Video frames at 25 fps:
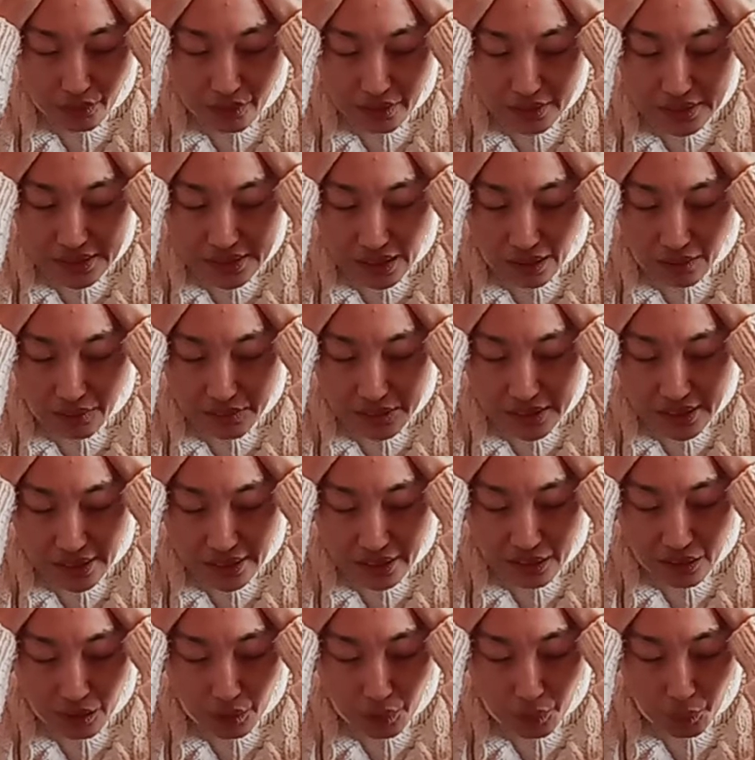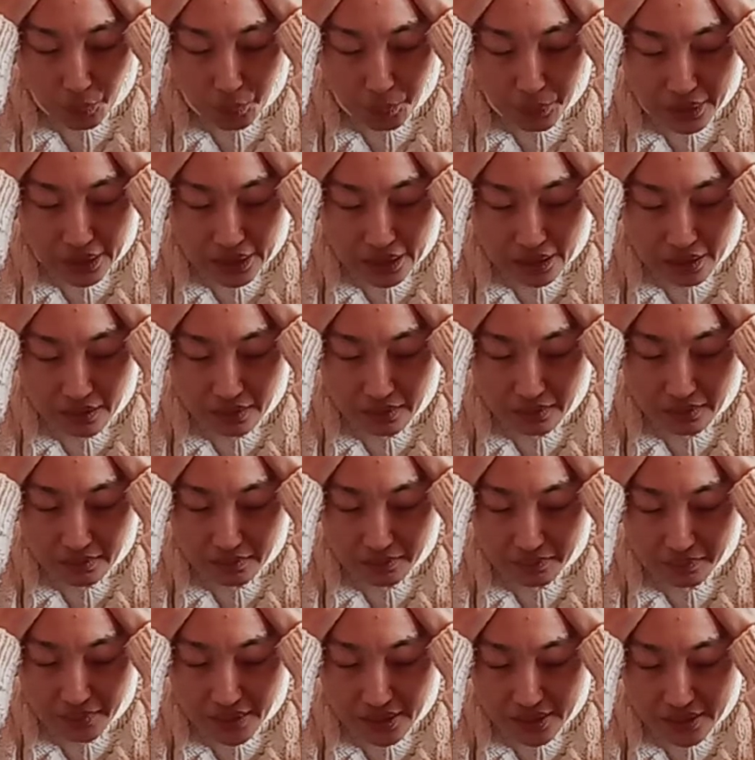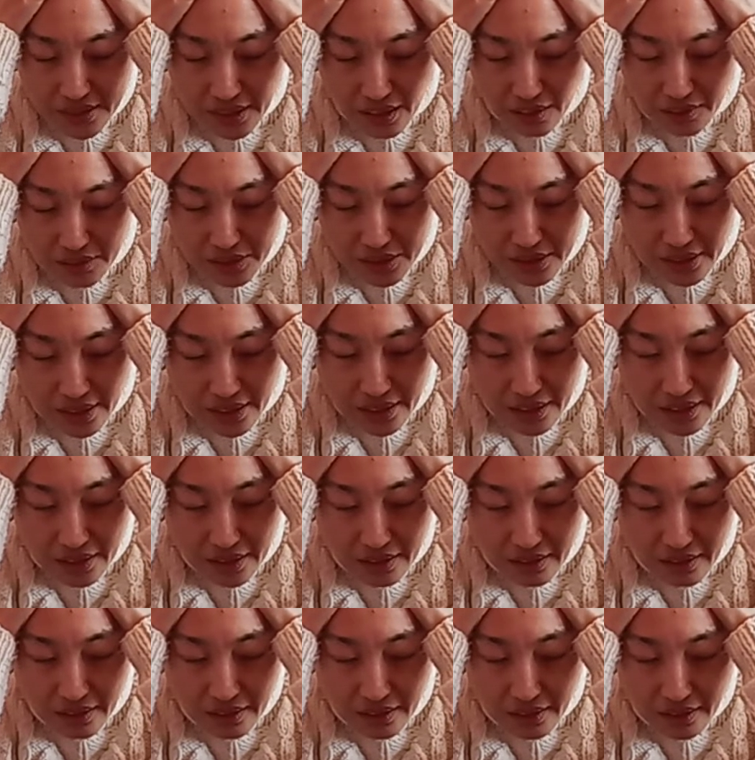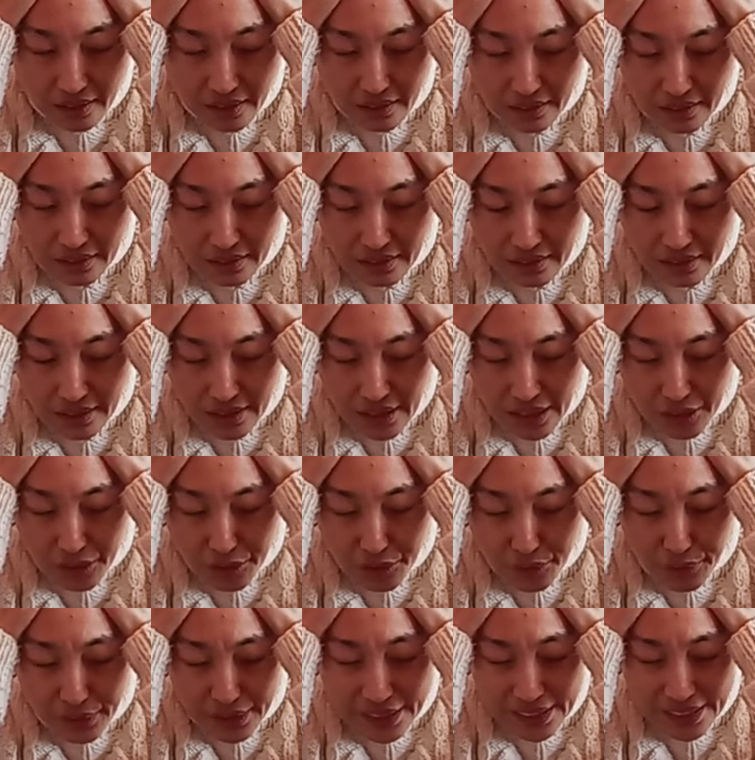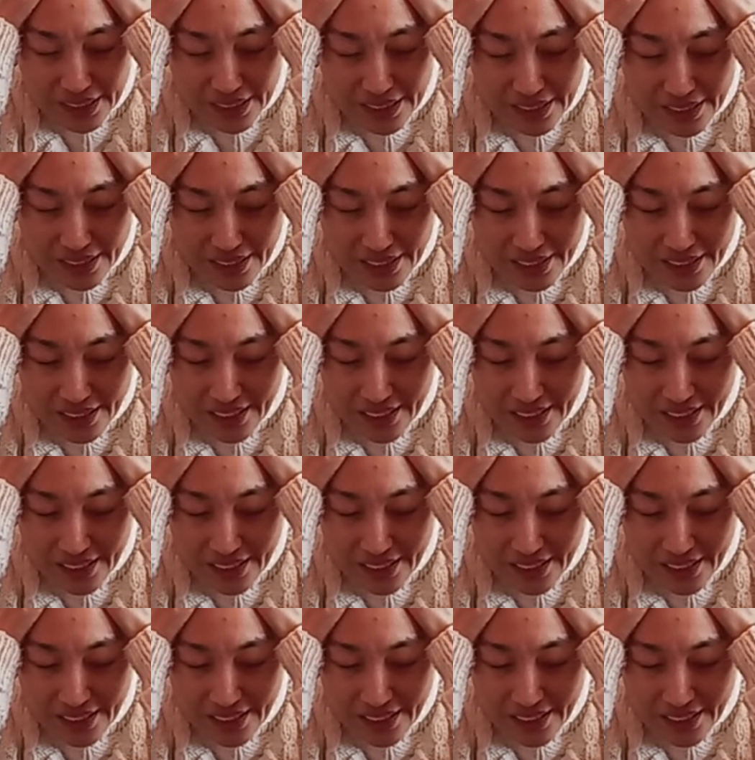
sounds like an opening, sounds like a creak,